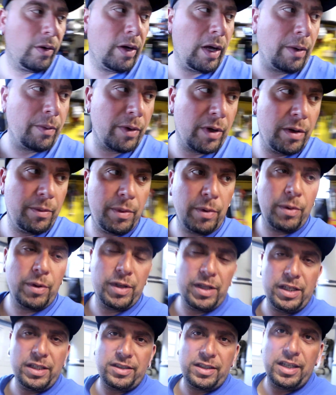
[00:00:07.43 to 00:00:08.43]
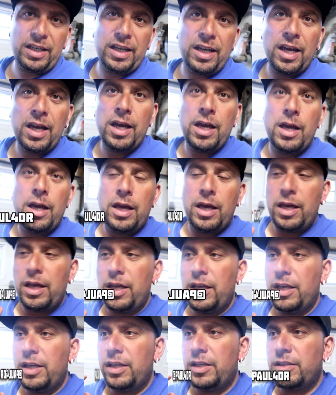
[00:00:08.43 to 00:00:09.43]
I'm going to be releasing
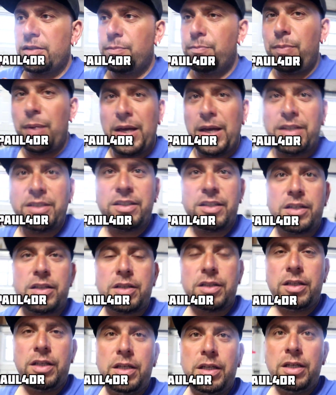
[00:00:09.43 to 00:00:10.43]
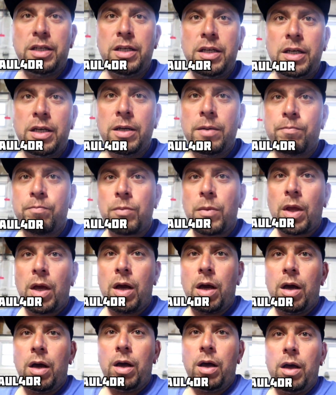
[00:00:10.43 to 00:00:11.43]
is basically
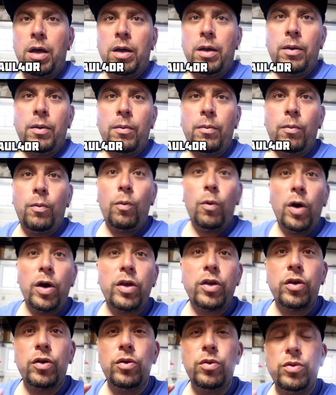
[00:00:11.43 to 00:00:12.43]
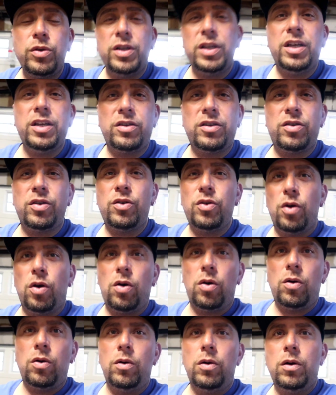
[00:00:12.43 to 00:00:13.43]
what you need to
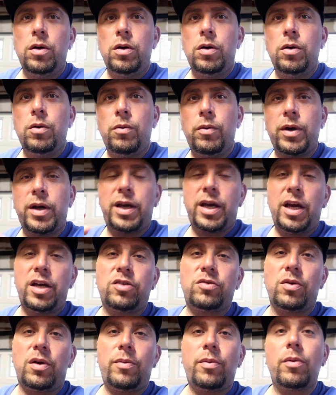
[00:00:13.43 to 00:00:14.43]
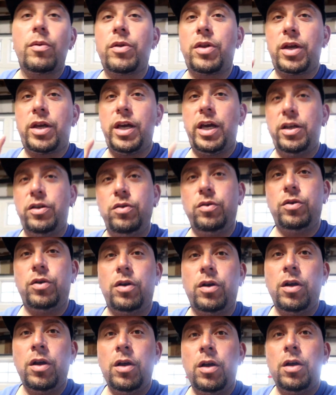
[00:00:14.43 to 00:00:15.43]
know when K-swapping with a
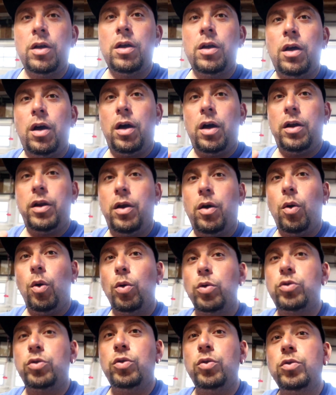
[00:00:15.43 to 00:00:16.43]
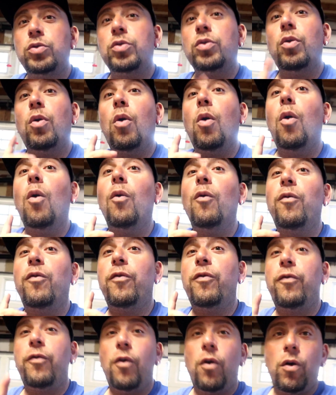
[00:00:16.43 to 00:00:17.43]
K-tuner on an 02 to
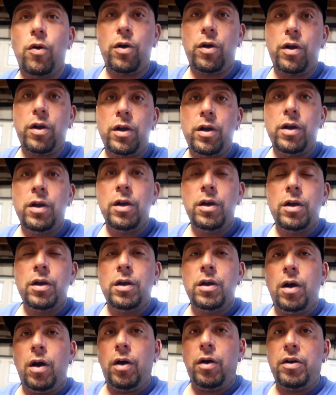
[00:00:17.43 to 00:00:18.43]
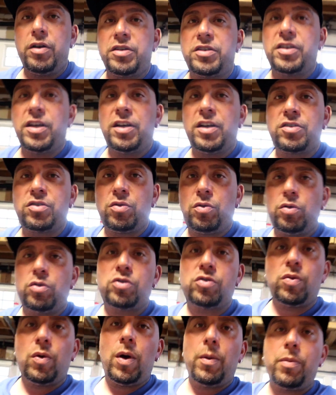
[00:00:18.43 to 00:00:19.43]
04 RSX or
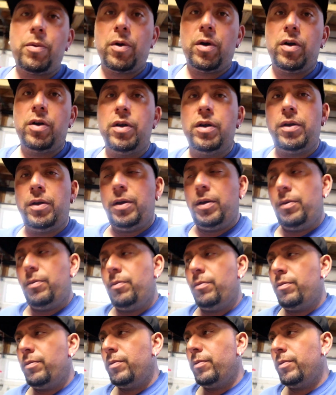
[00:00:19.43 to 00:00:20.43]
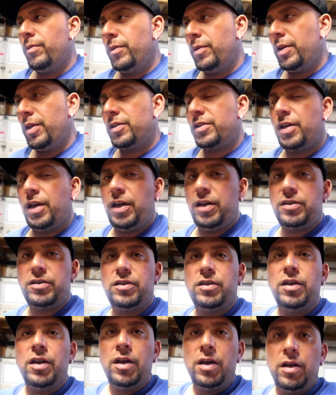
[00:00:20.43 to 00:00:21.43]
swap car, in this
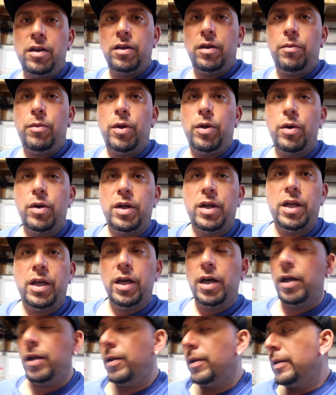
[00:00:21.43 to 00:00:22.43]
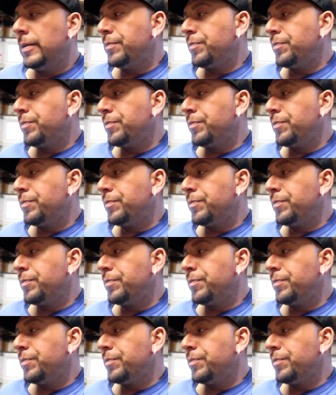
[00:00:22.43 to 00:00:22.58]
case the Mugen EL.